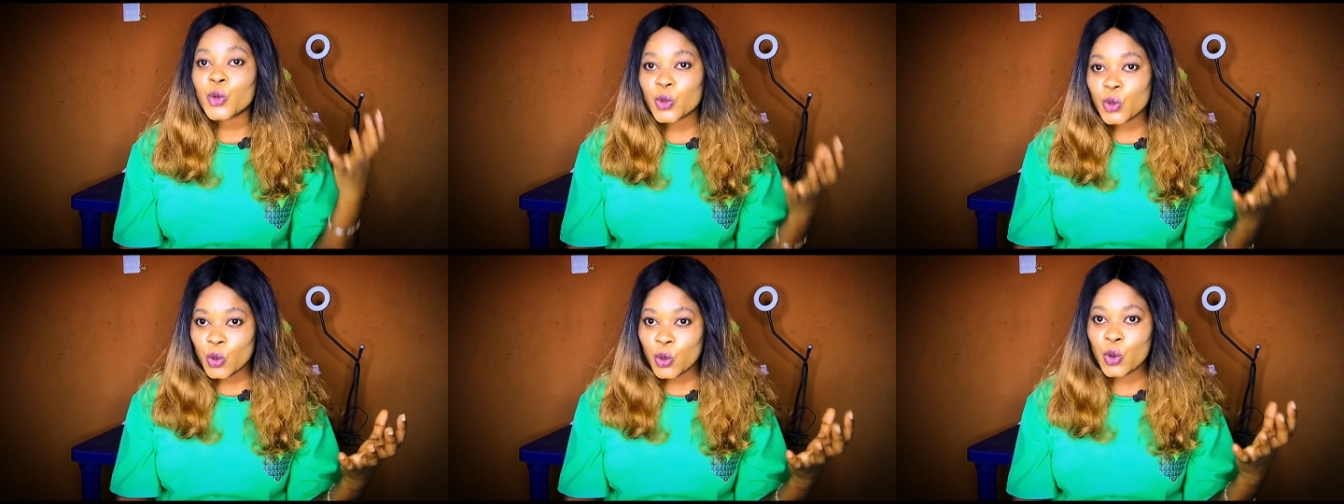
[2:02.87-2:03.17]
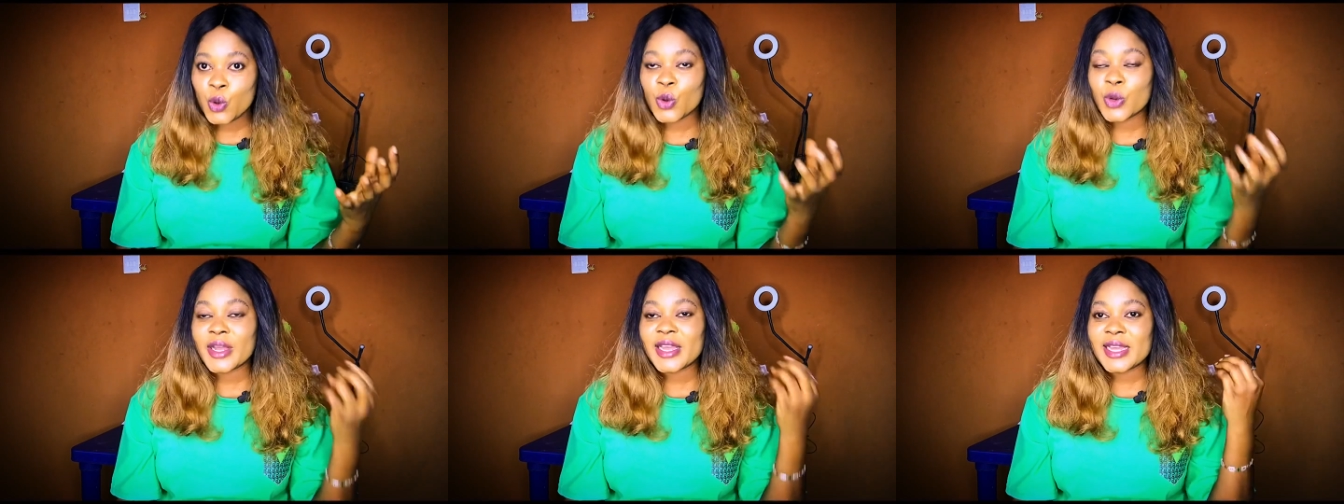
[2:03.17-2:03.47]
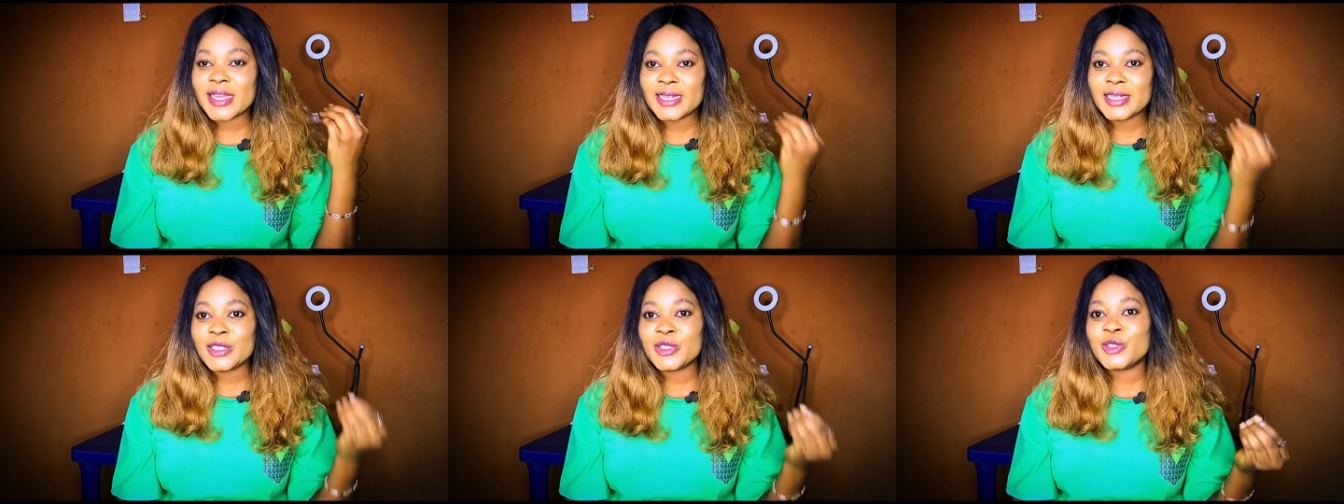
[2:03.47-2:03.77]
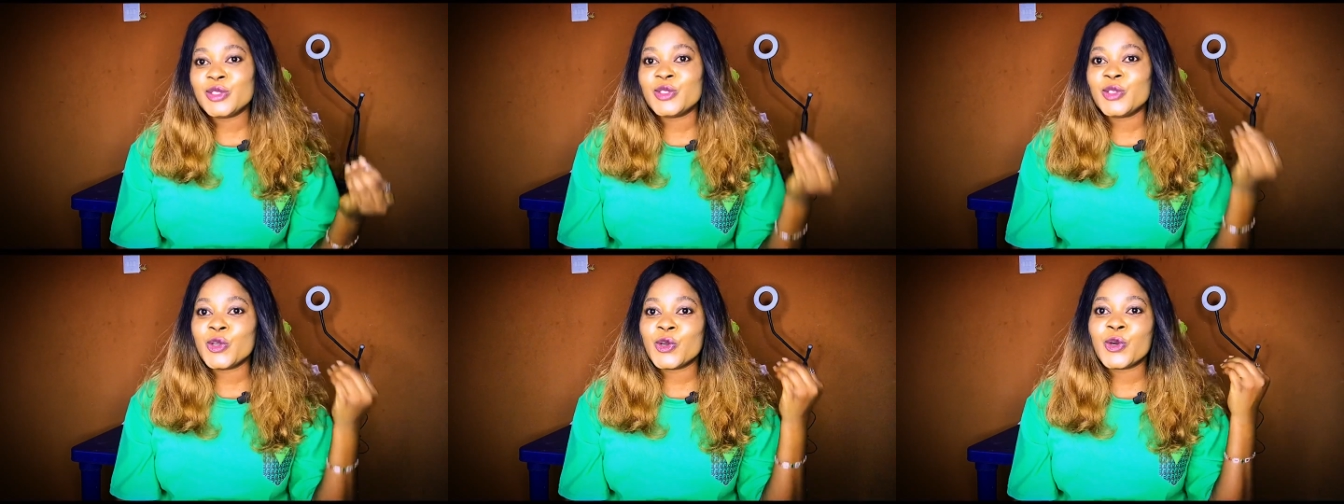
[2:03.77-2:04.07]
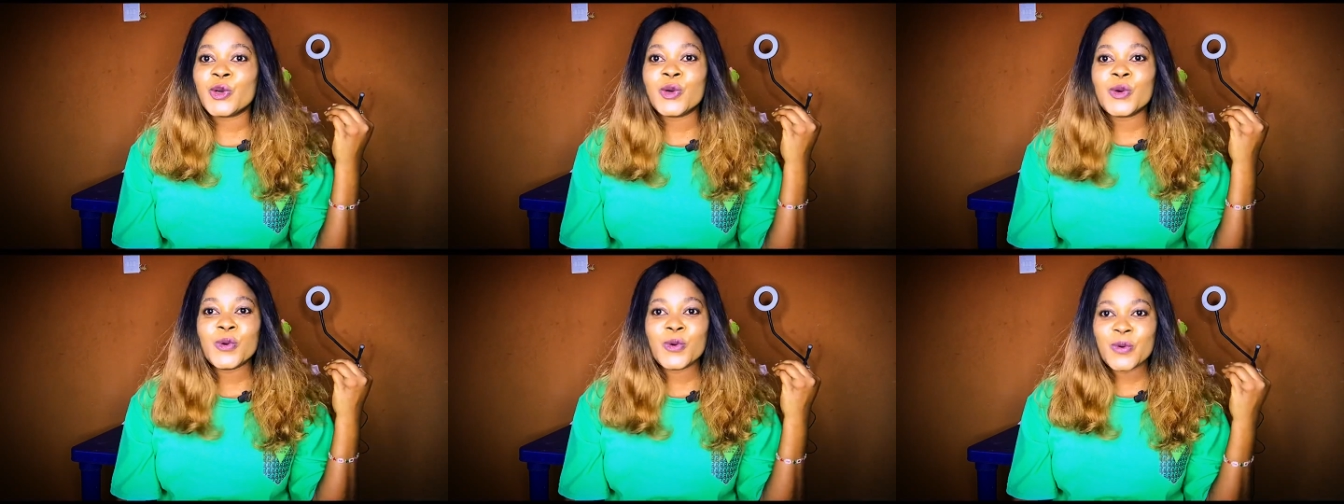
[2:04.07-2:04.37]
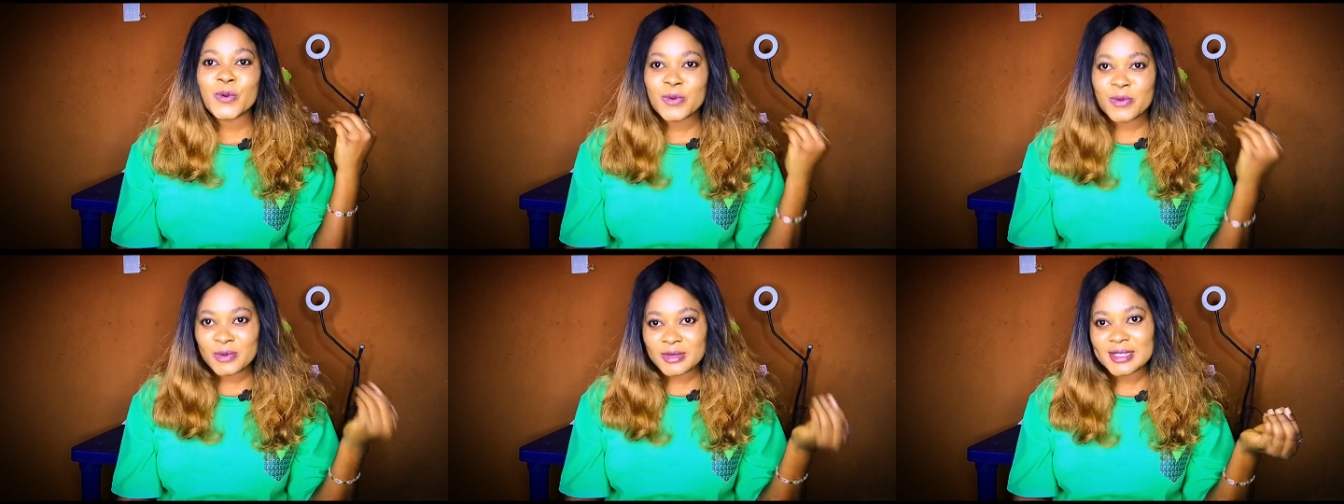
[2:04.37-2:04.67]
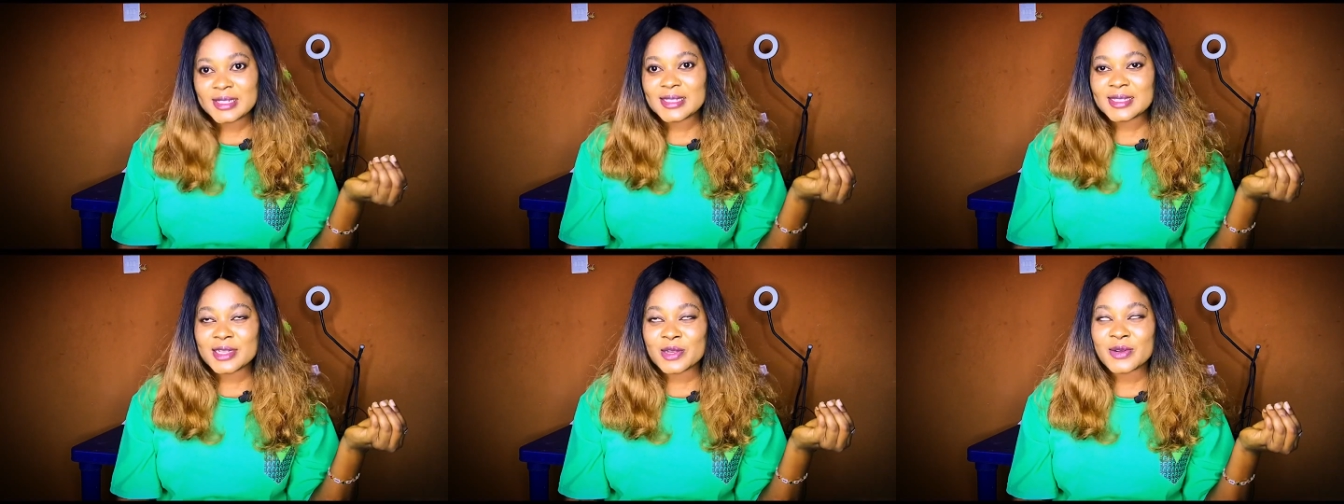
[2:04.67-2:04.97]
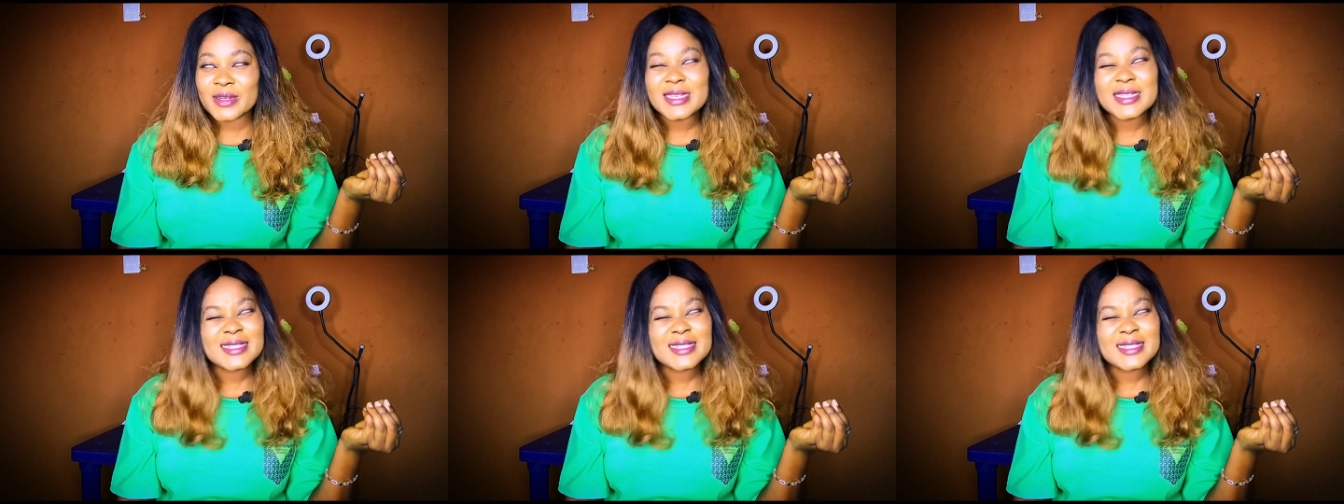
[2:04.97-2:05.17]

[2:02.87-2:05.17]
cook in your hostel.